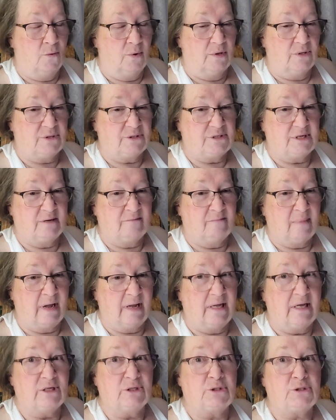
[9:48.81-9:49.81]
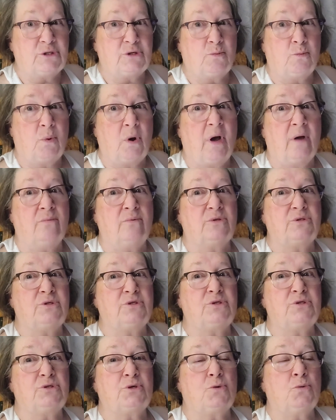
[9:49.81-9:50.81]
send my kids to private
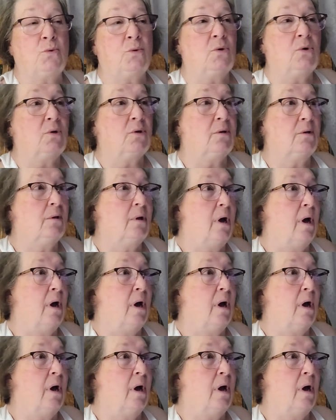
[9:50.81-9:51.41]
school?